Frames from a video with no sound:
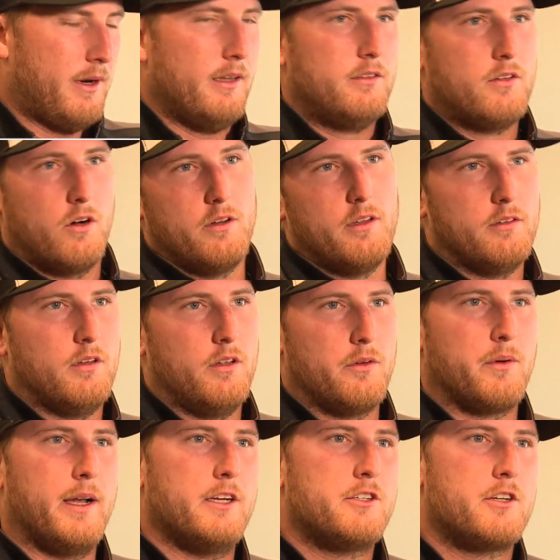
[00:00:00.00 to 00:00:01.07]
race car that's on
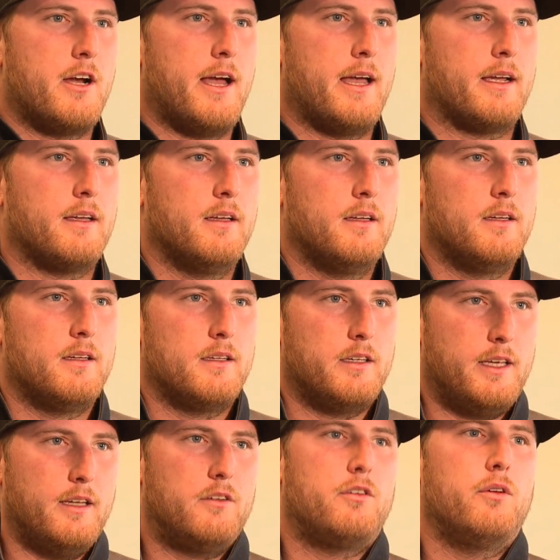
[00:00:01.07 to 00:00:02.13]
the racetrack
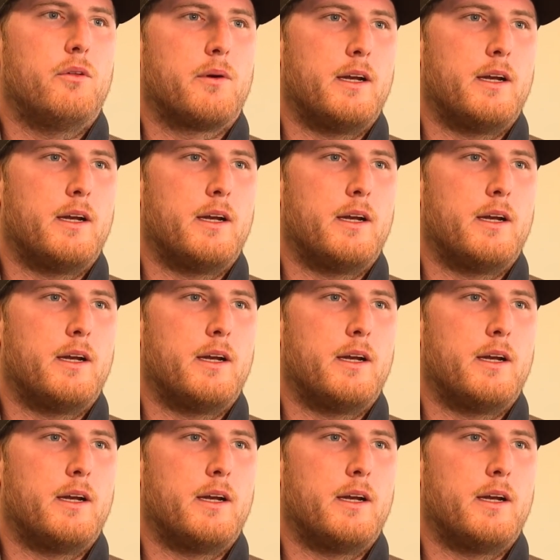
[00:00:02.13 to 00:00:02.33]
get to the